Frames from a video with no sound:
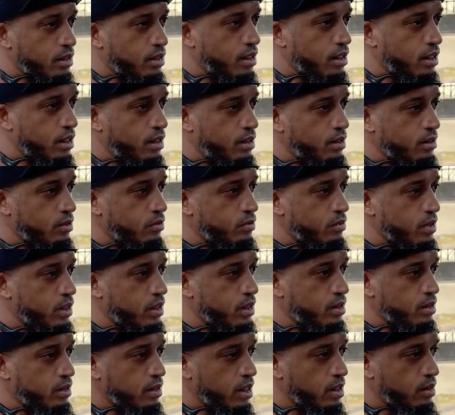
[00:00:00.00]
the hook
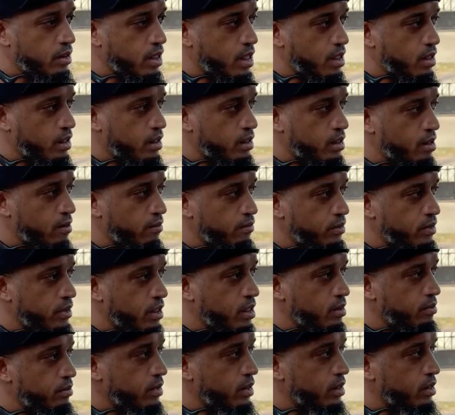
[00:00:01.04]
where they have cuffed
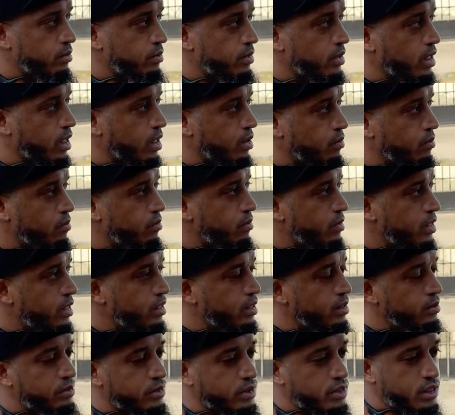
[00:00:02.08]
up, and it'd be like,
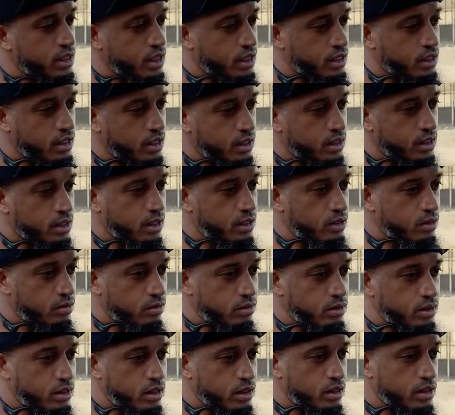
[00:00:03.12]
wait up a second, can
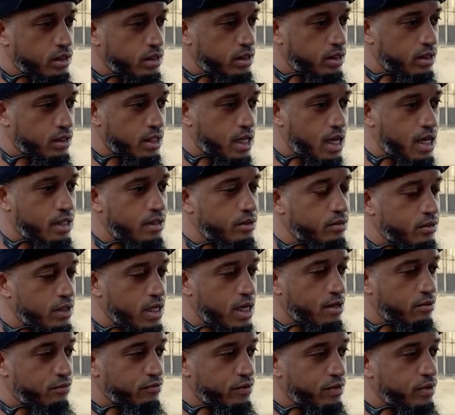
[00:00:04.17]
you just not do
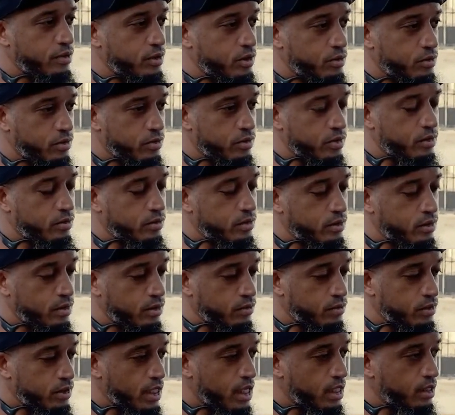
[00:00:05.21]
that in front of us? You know,
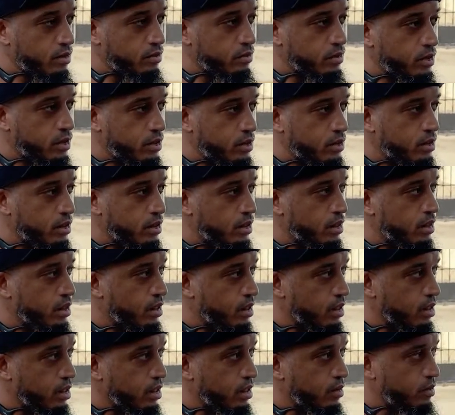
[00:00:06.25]

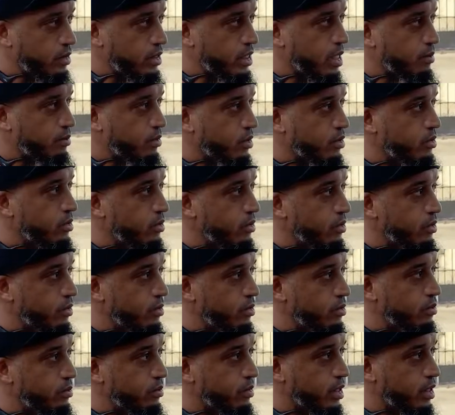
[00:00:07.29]
we kept it
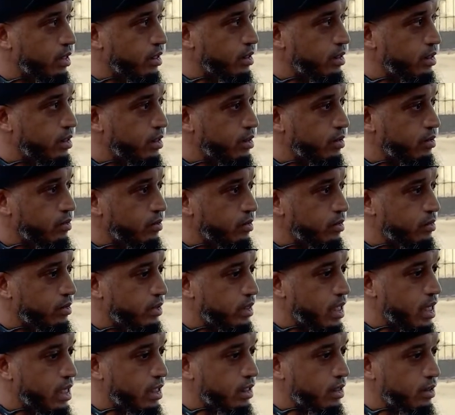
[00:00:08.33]
cool, but we were
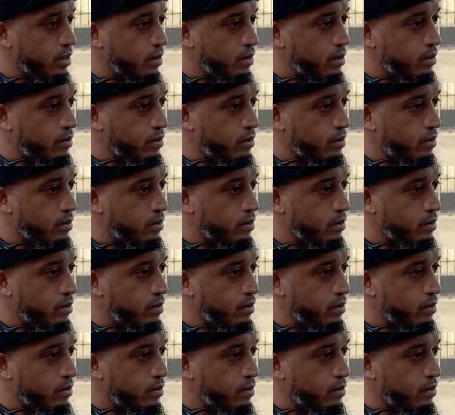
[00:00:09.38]
not